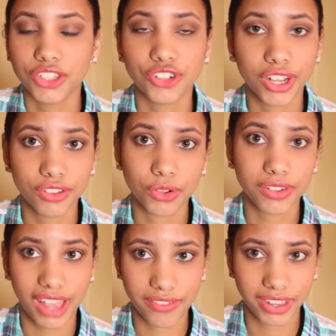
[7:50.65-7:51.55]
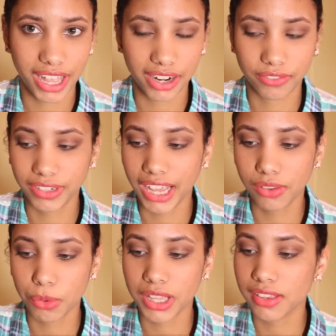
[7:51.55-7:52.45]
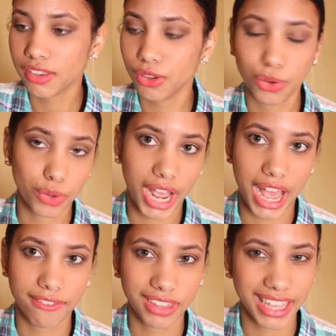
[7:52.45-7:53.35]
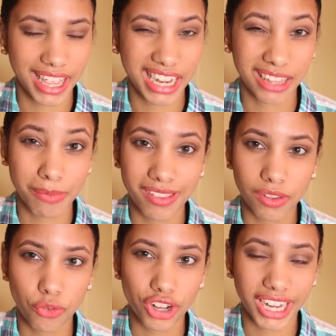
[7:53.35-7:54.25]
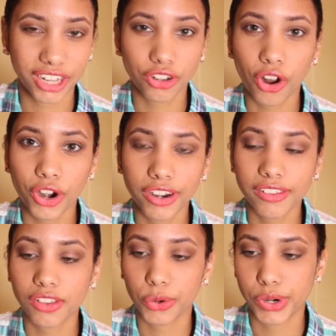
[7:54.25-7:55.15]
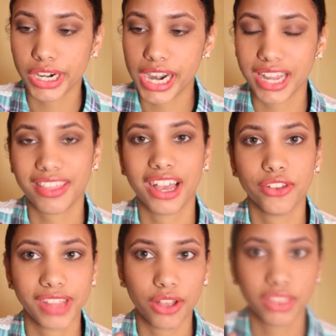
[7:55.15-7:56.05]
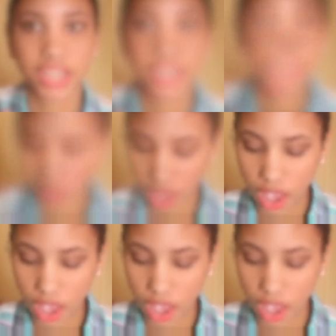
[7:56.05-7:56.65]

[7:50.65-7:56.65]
Drugstores have a lot of nice ones. You do not have to get an expensive one like NARS or anything else out there.